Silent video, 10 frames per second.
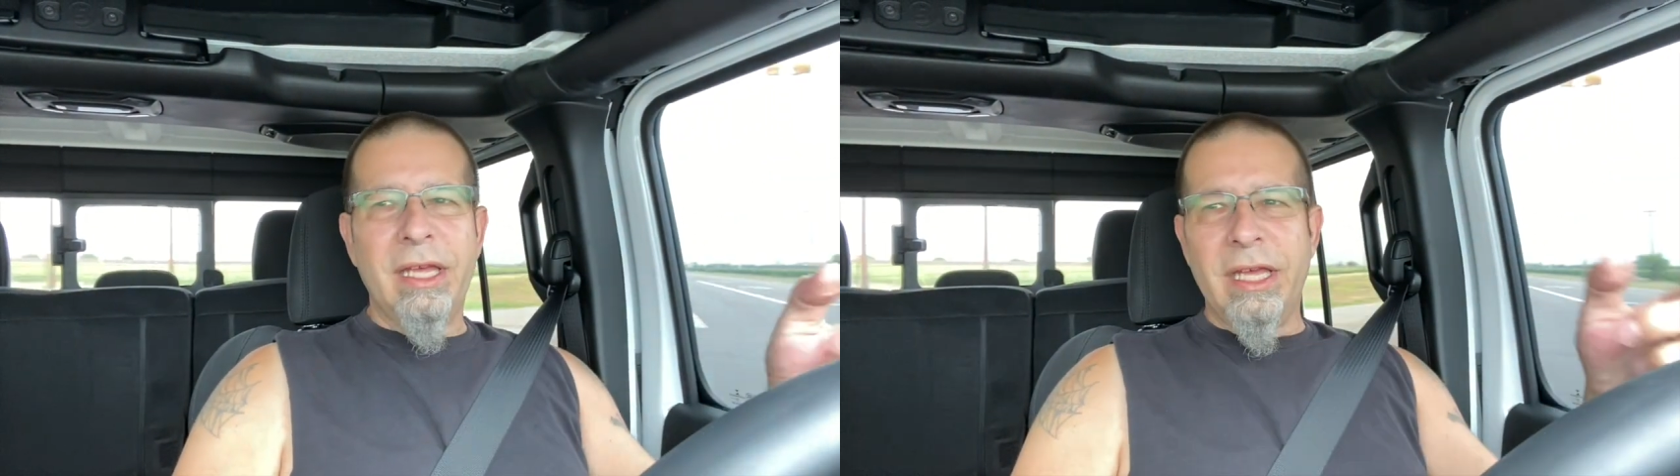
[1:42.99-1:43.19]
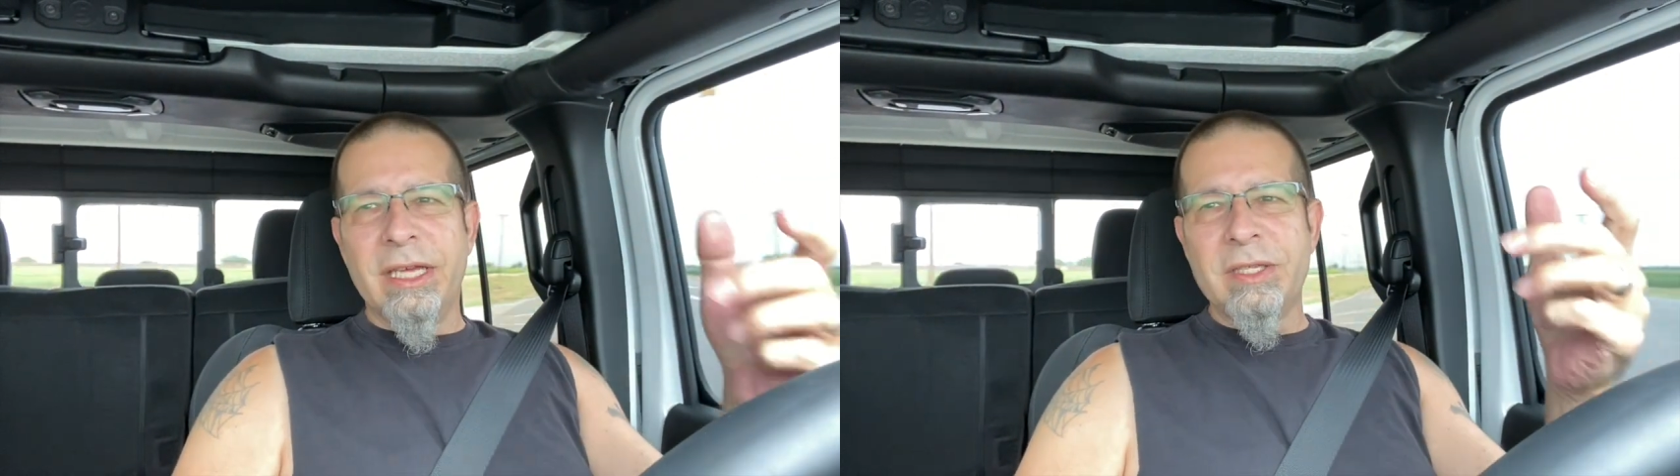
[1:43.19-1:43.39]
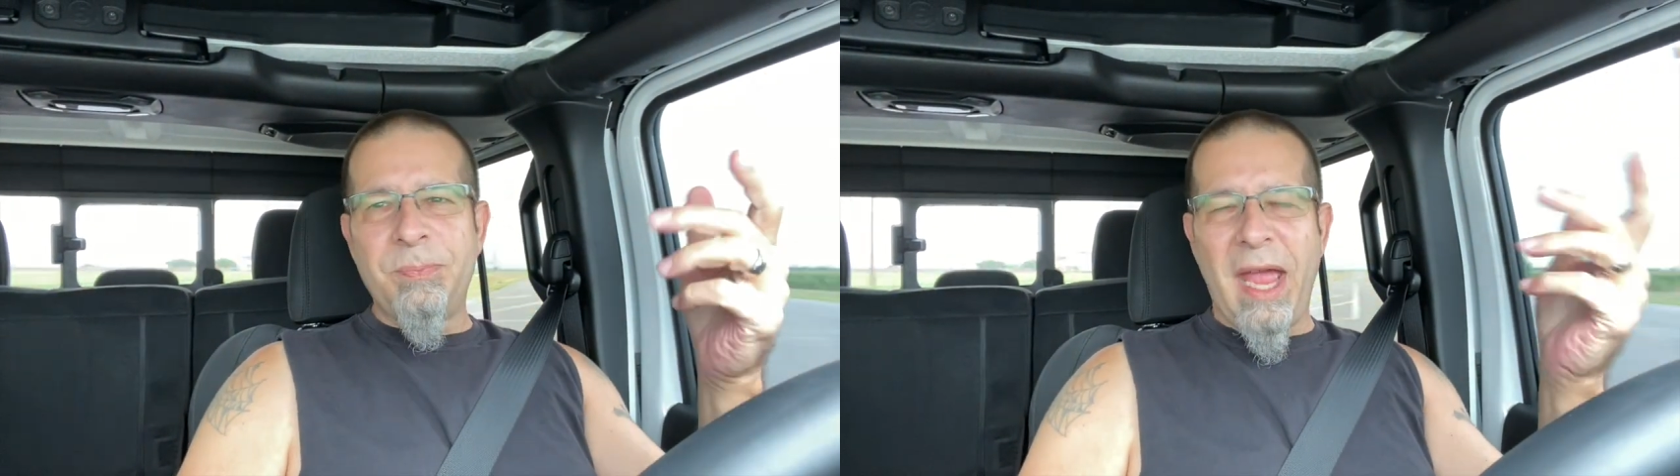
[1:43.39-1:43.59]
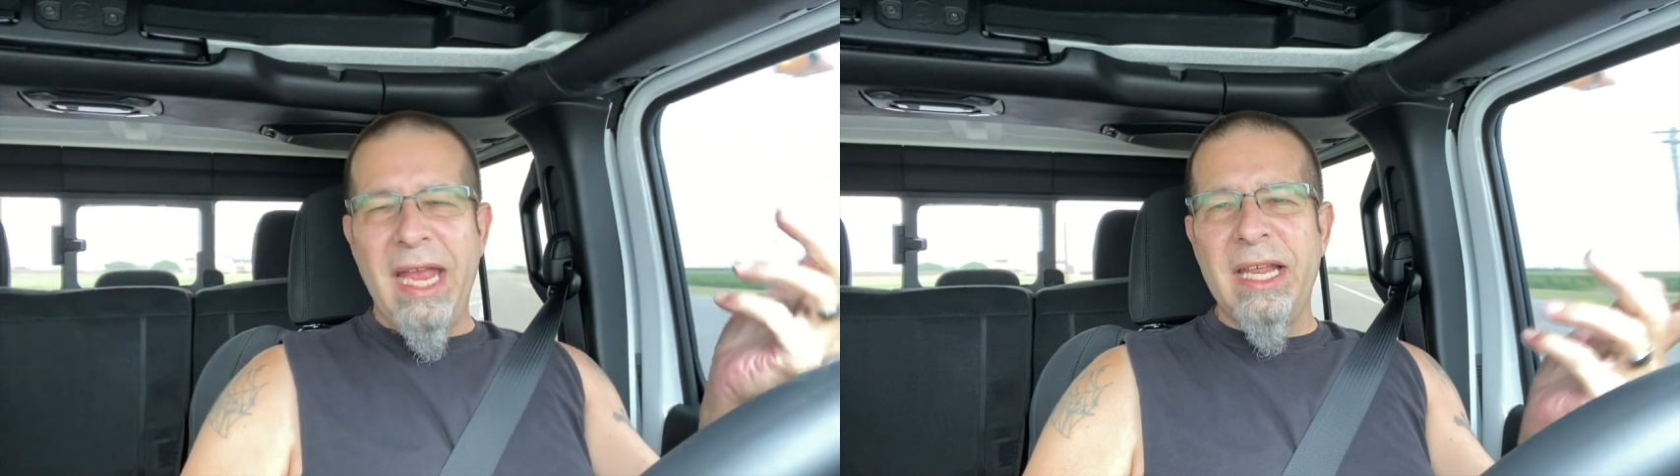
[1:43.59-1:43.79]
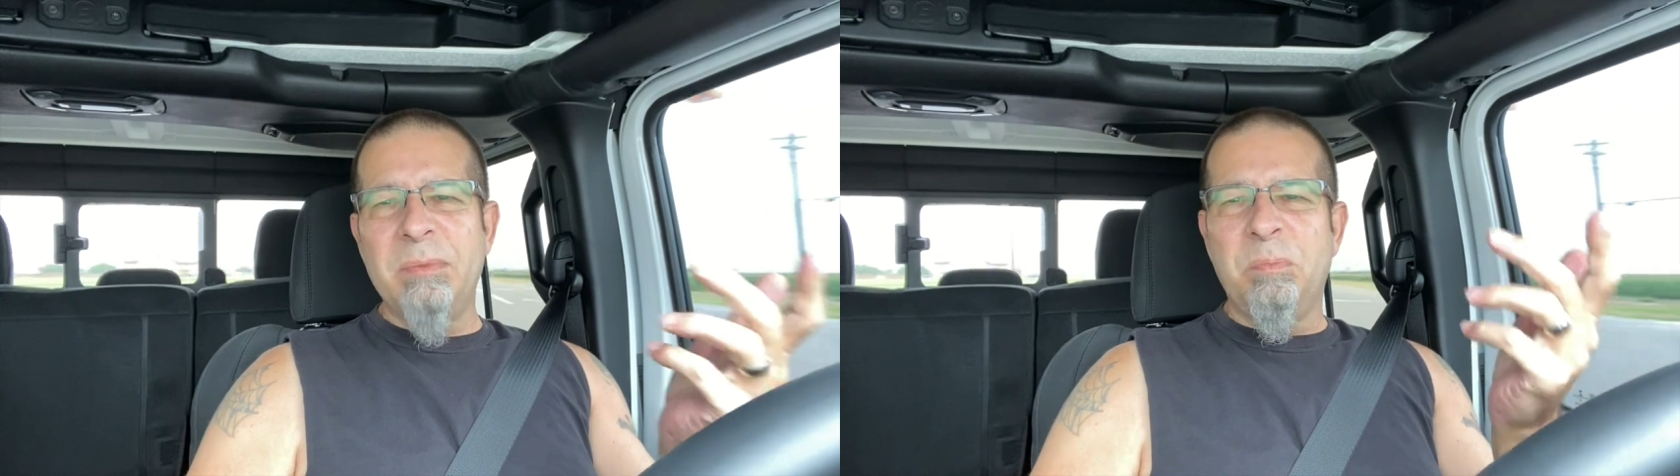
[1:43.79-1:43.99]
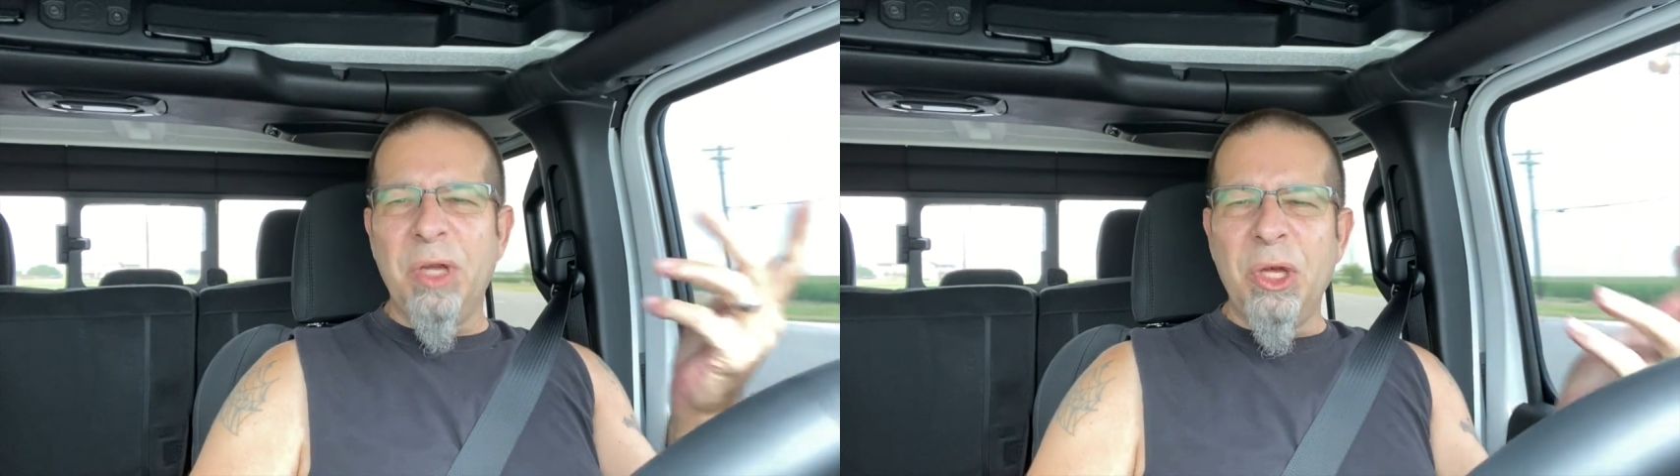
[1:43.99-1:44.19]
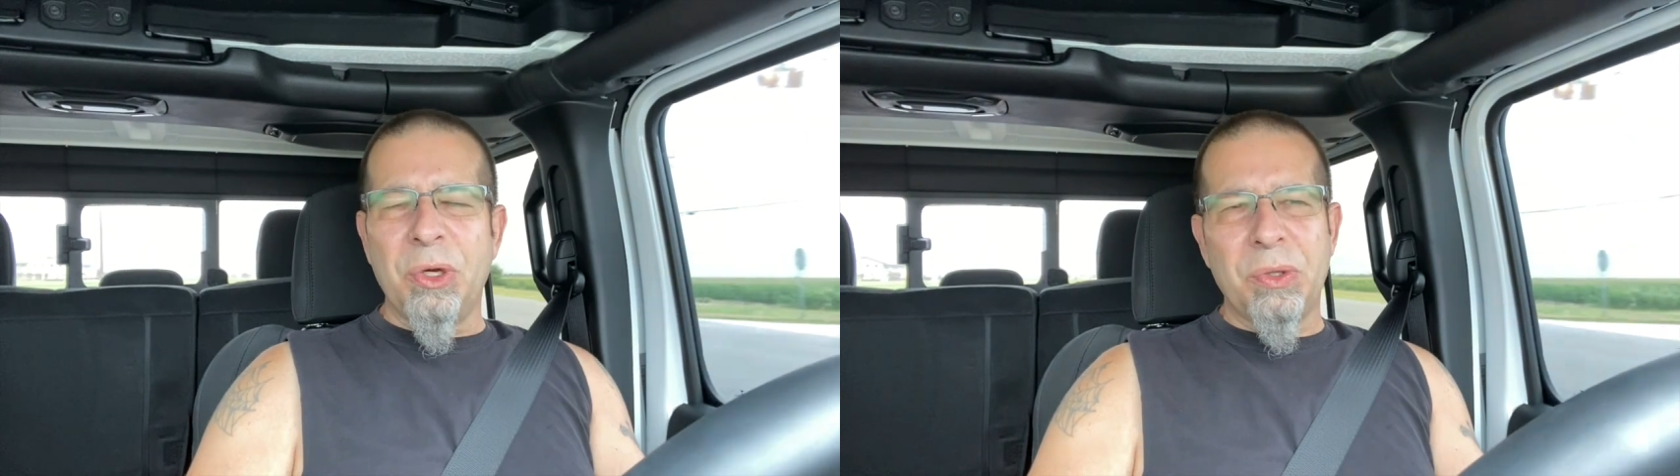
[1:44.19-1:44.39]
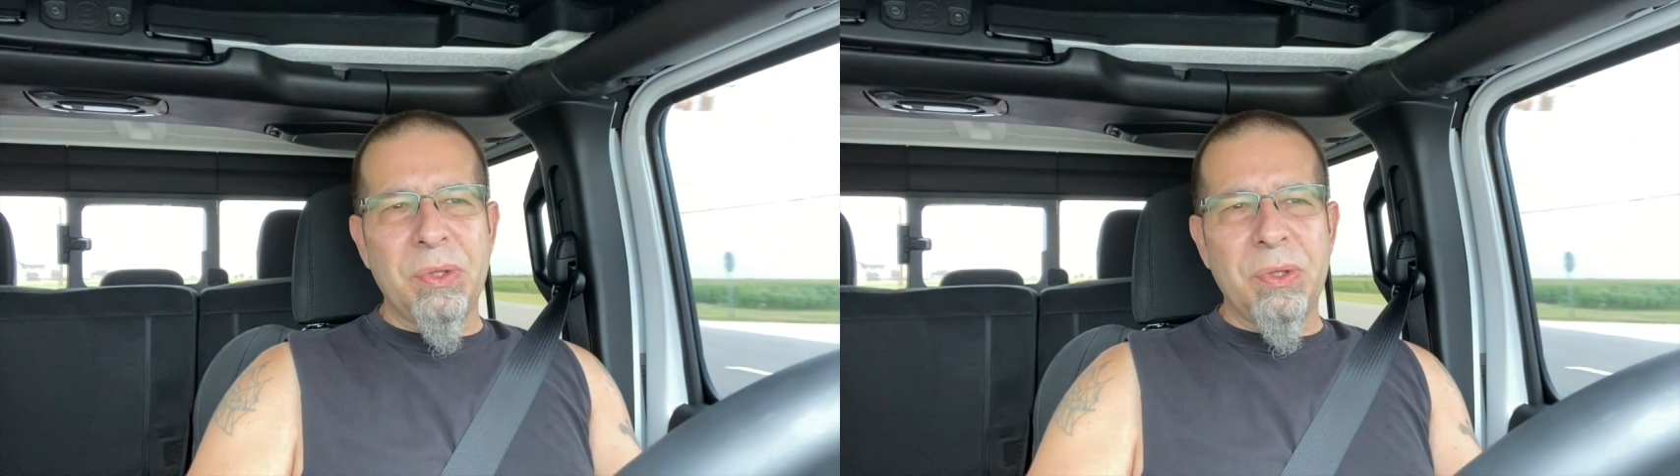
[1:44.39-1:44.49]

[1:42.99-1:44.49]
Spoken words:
is painted blue.